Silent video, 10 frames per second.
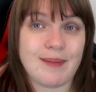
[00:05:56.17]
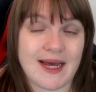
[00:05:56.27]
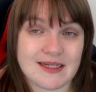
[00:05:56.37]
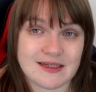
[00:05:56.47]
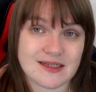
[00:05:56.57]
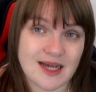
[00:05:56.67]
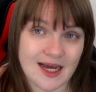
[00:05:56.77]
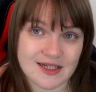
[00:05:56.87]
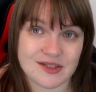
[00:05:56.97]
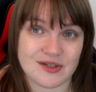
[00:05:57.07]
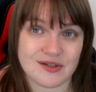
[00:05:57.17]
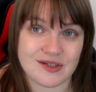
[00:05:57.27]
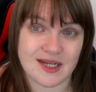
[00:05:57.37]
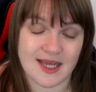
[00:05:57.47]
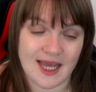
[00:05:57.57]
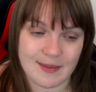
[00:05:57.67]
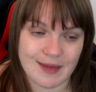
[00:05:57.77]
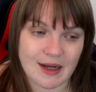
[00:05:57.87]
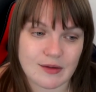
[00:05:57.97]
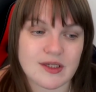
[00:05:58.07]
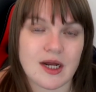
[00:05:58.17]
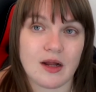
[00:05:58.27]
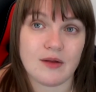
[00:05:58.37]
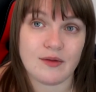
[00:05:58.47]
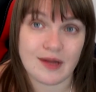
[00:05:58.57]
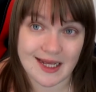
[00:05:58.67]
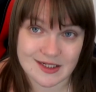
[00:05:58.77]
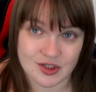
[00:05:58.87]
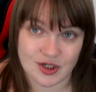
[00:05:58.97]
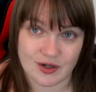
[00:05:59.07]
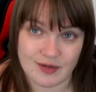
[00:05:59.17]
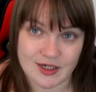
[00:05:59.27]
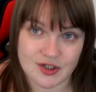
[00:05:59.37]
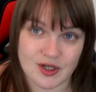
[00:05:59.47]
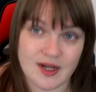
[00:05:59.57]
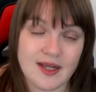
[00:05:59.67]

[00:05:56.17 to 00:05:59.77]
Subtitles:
best titles that came out on last generation.